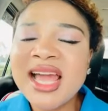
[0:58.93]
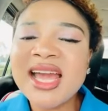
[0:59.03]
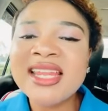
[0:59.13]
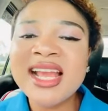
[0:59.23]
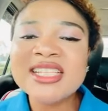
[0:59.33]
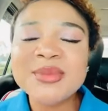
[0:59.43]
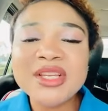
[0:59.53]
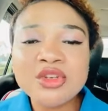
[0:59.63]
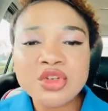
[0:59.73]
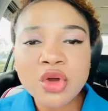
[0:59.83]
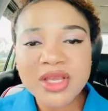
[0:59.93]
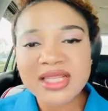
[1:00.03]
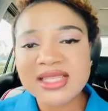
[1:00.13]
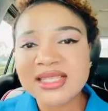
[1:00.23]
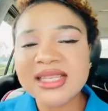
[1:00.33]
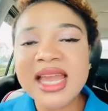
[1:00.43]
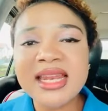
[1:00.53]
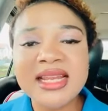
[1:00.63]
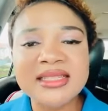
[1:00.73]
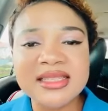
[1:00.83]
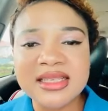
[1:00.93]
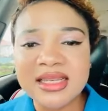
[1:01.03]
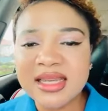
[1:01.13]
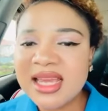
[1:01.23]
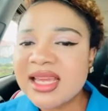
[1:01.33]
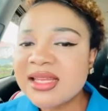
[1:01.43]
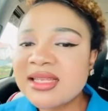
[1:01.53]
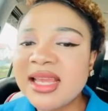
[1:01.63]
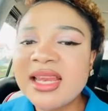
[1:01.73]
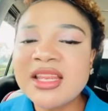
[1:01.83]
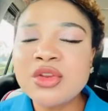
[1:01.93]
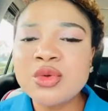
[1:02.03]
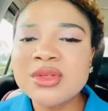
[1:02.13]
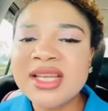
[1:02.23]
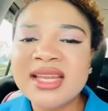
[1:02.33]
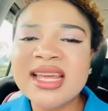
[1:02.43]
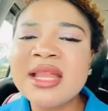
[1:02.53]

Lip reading: And he has been knocking silently, telling you that.